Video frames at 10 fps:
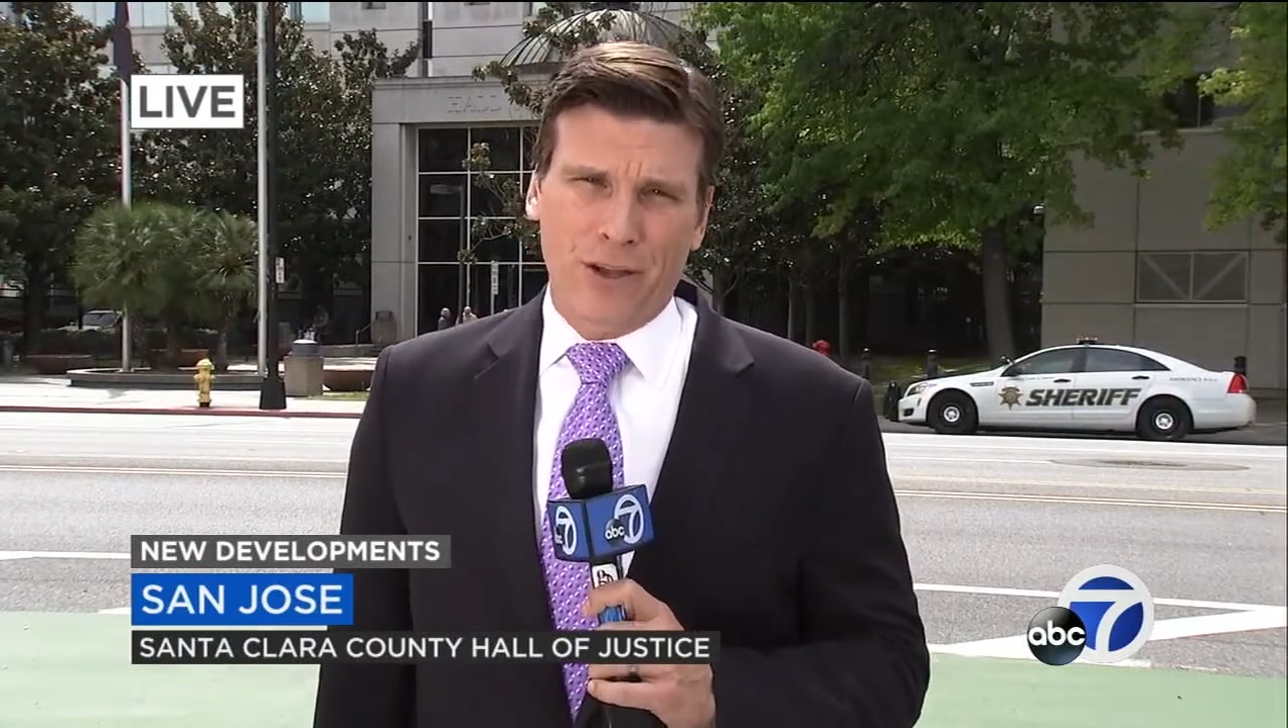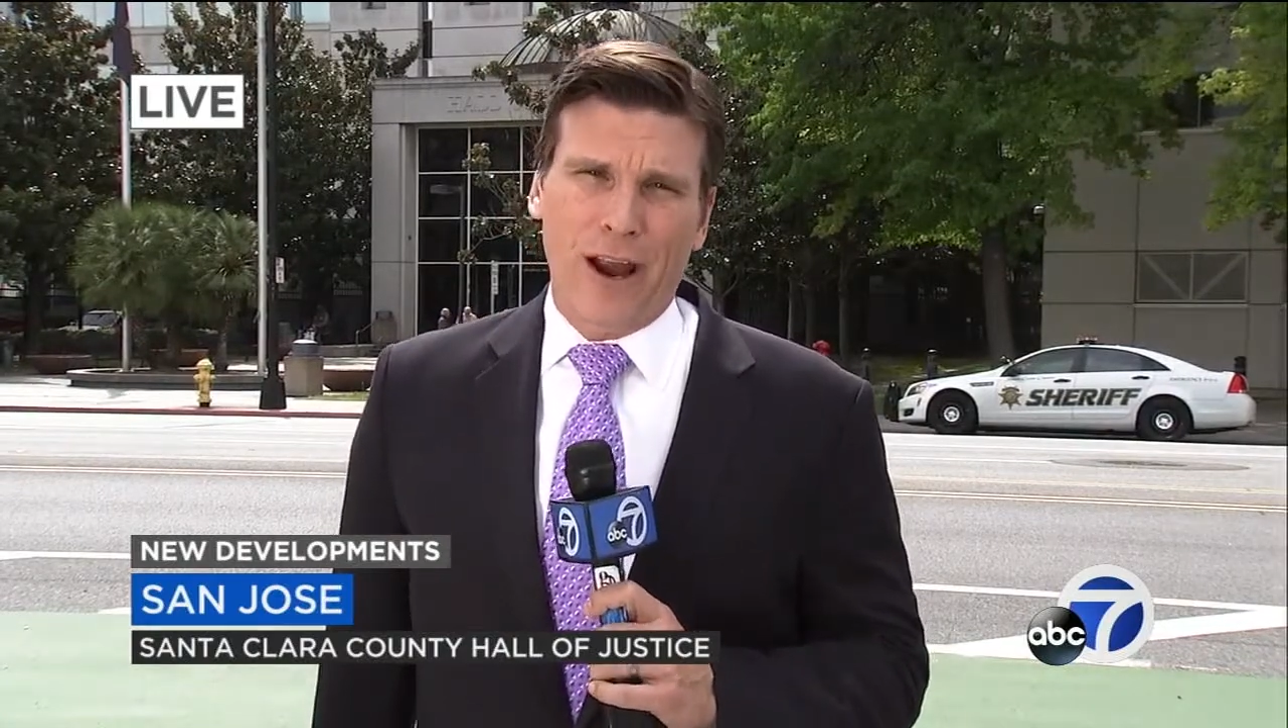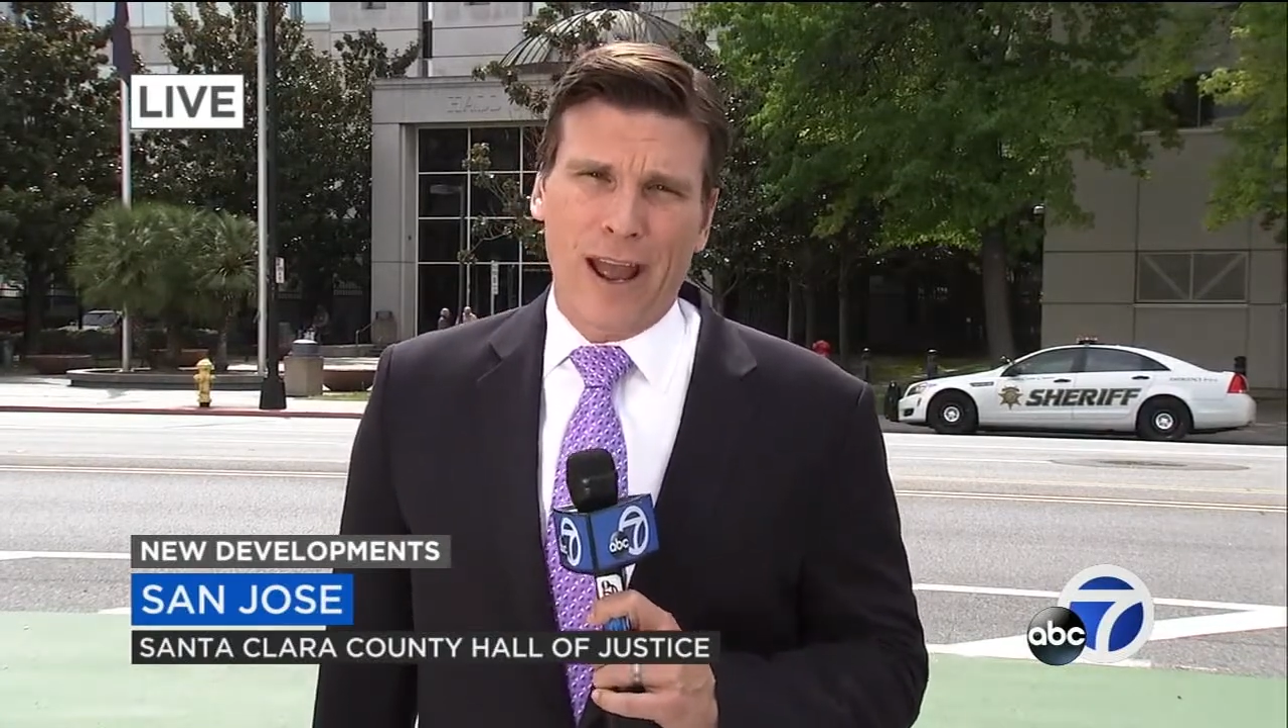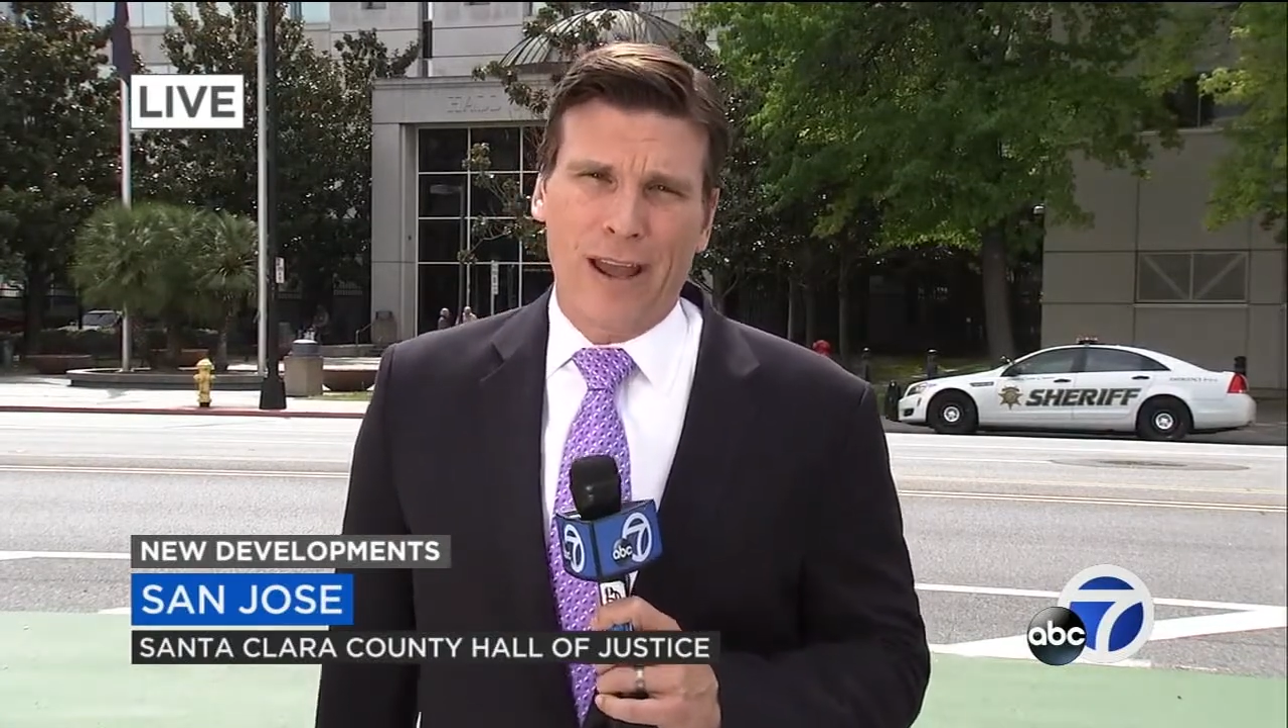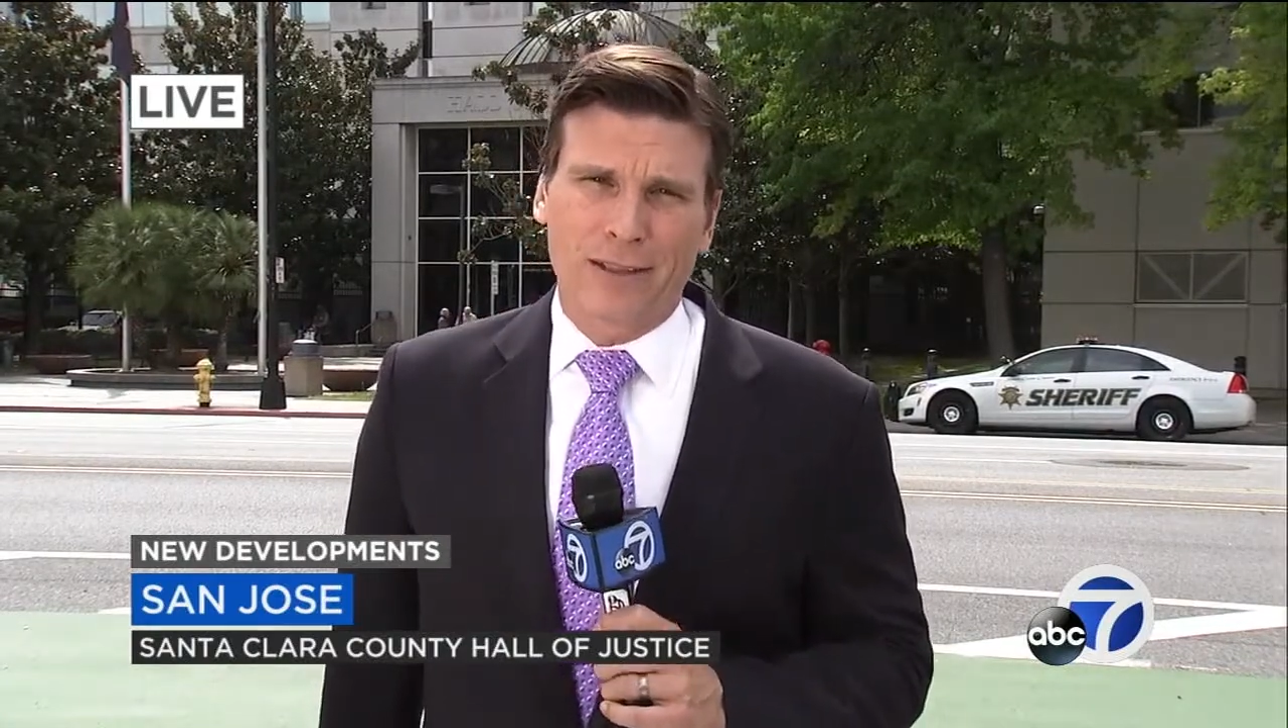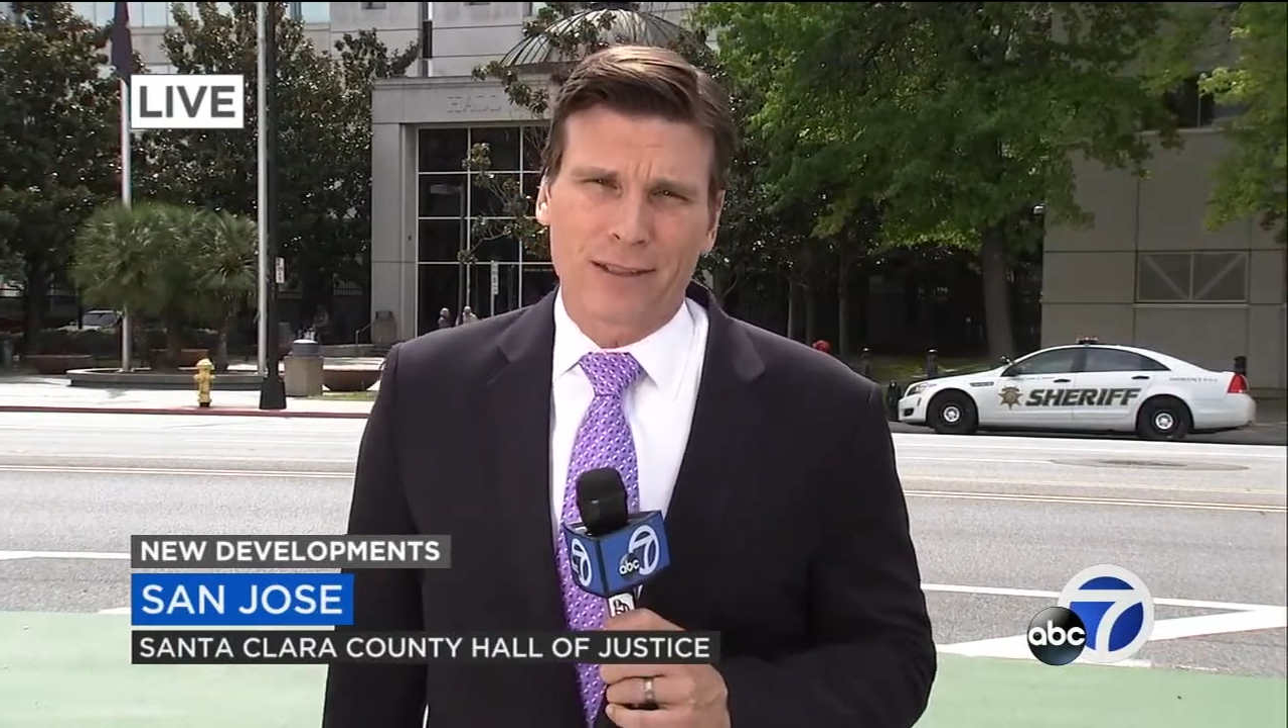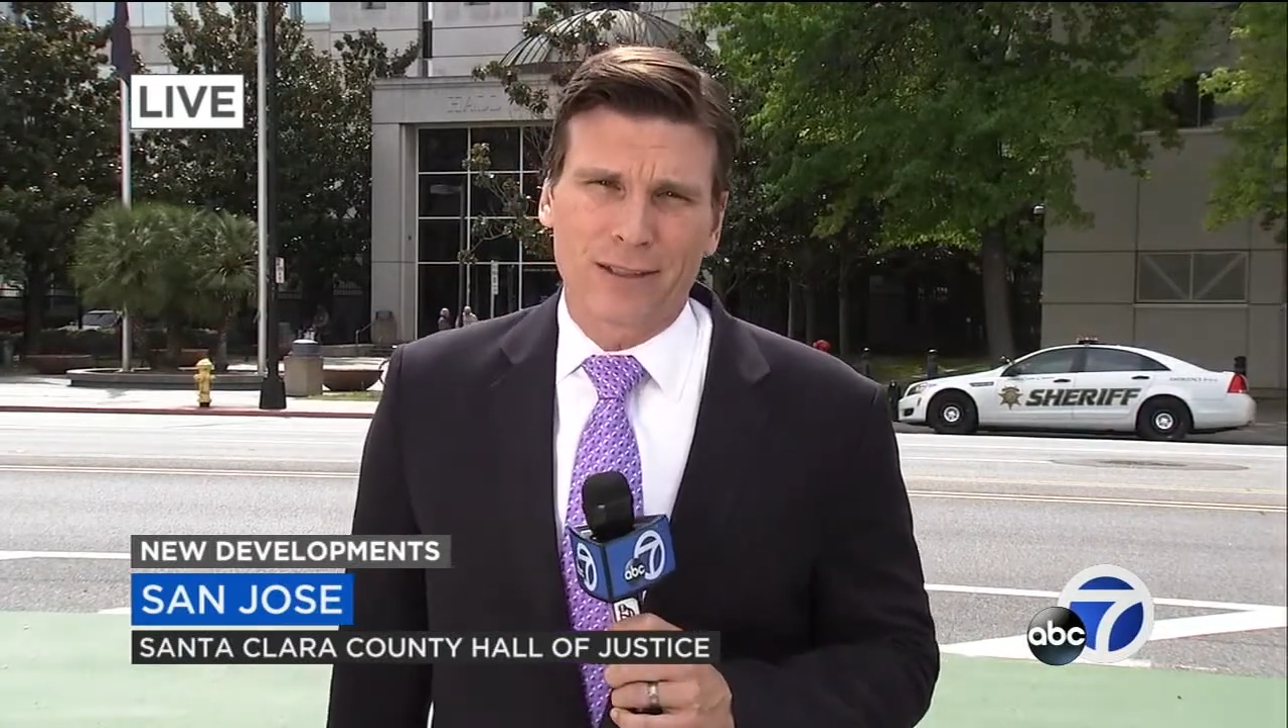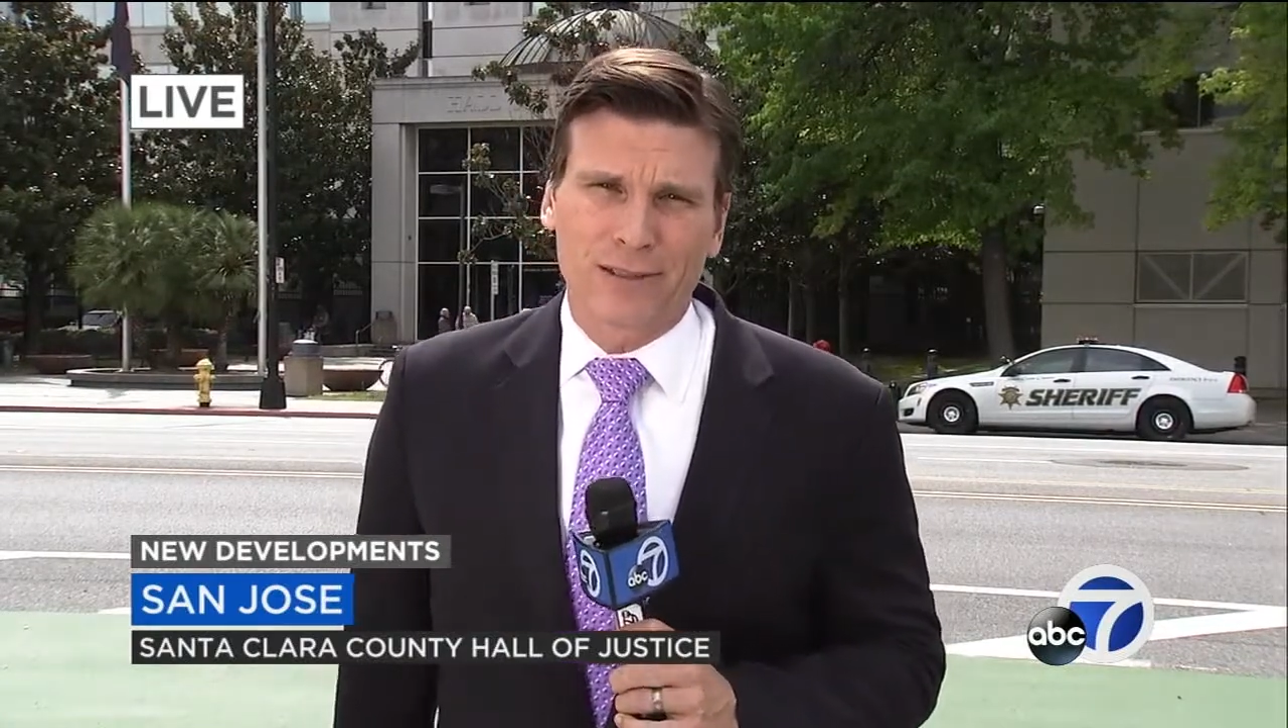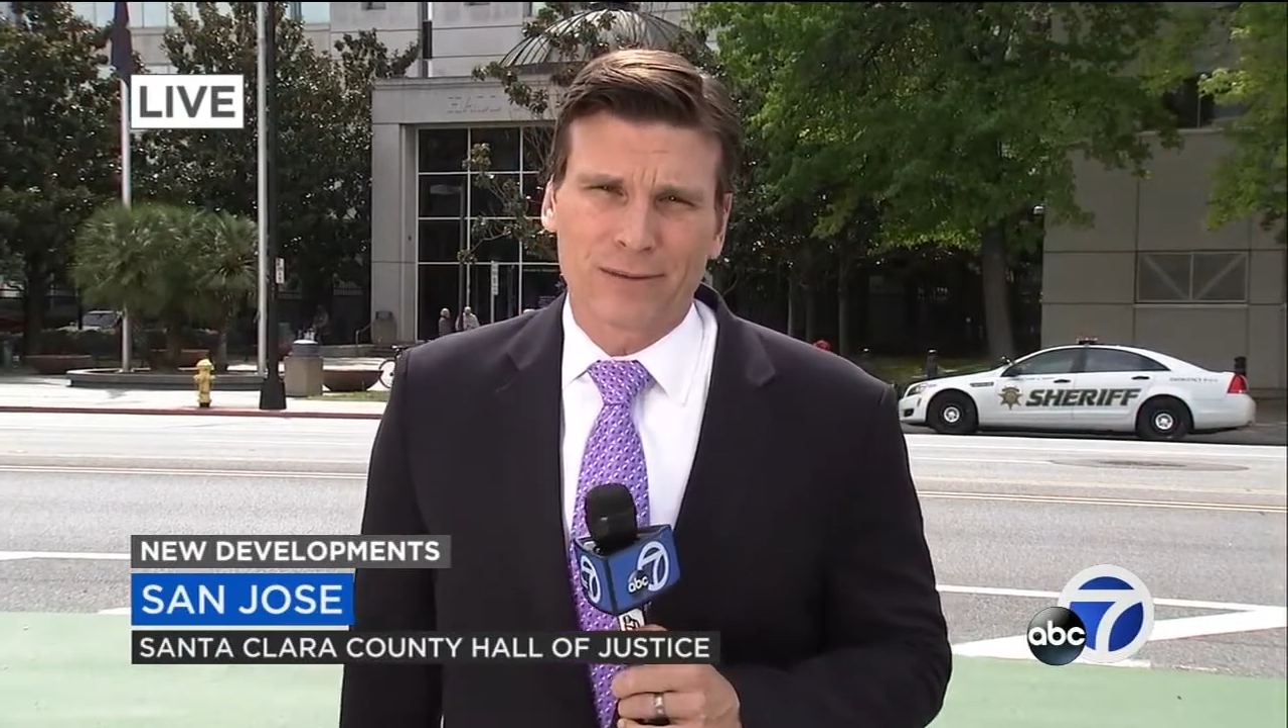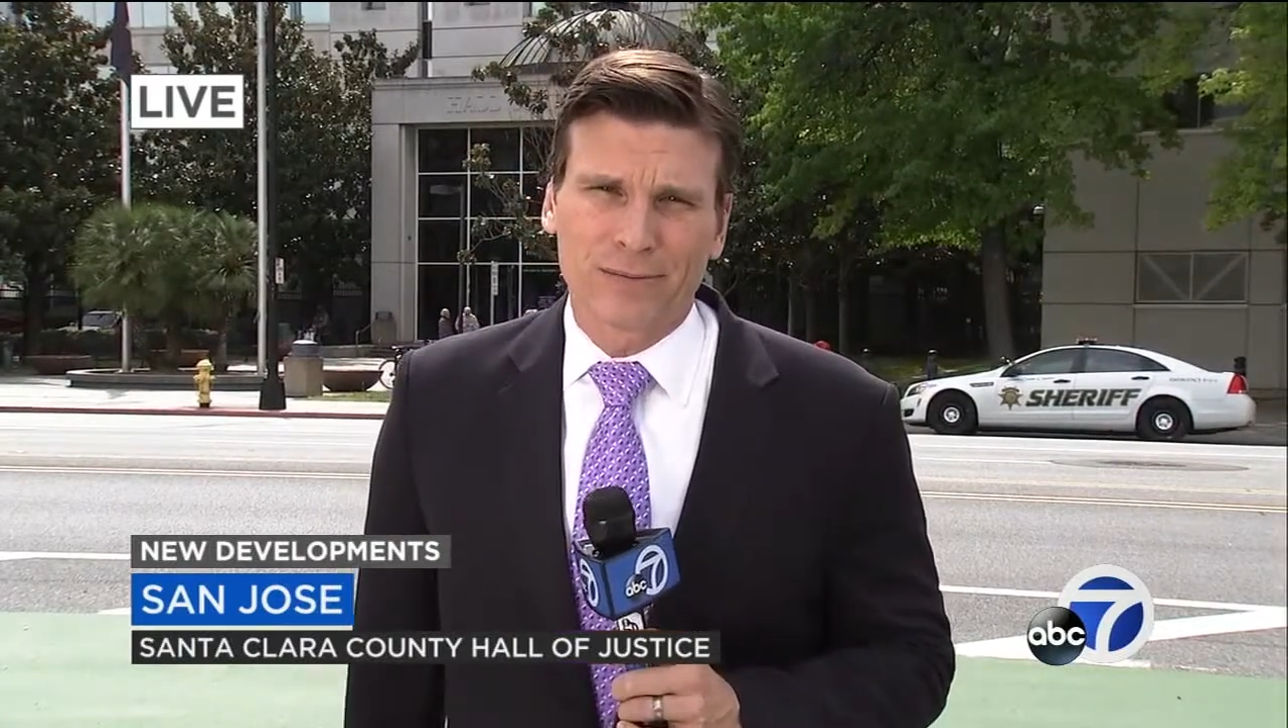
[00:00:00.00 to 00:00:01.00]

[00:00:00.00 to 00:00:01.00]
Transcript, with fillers: in their hands.